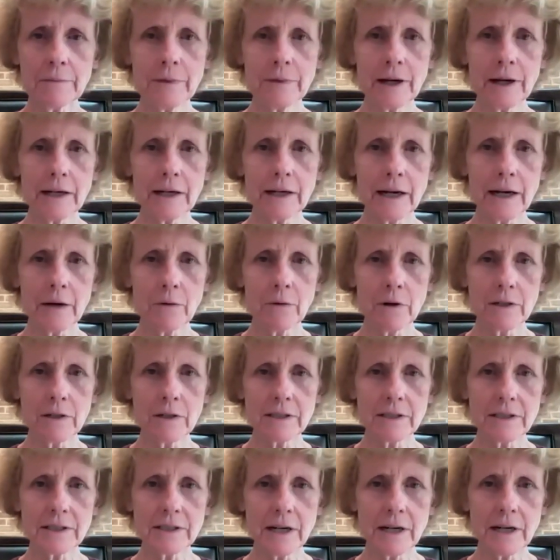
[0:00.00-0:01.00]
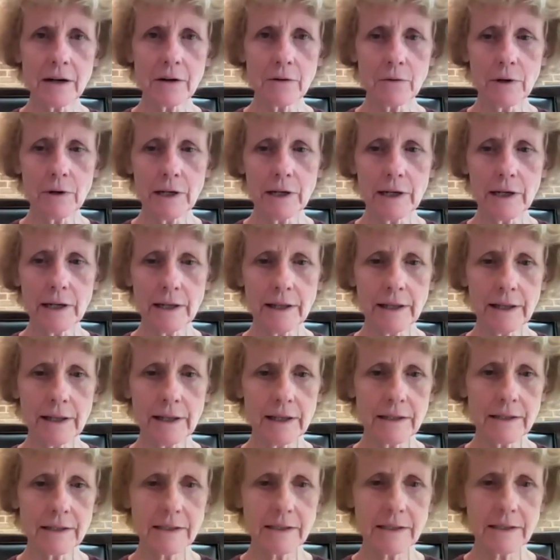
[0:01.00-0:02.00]
but I want to start
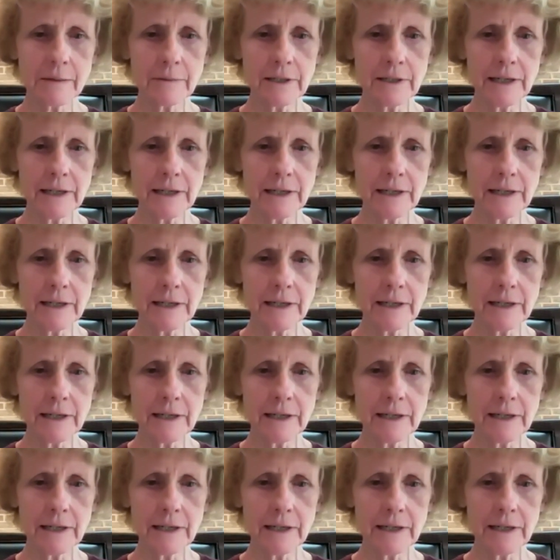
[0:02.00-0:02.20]
with some